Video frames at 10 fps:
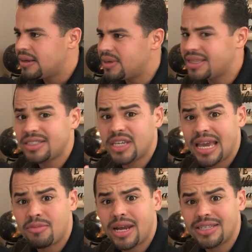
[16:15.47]
I'm like, this
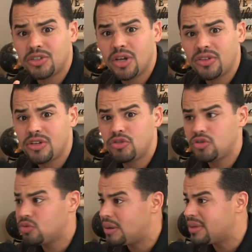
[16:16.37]
camera has nothing to
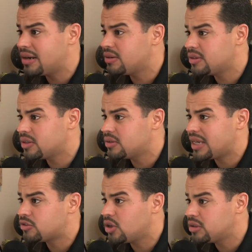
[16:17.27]
do.
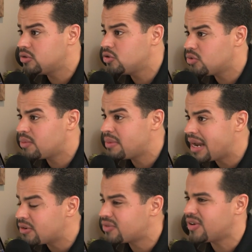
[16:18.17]
Has nothing to do with my
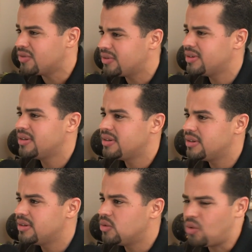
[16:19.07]
microphone.
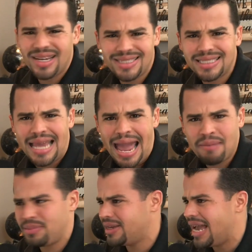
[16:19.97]
Why is this
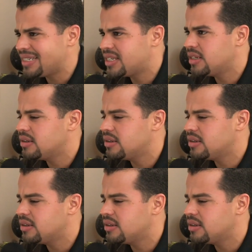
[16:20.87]
app asking?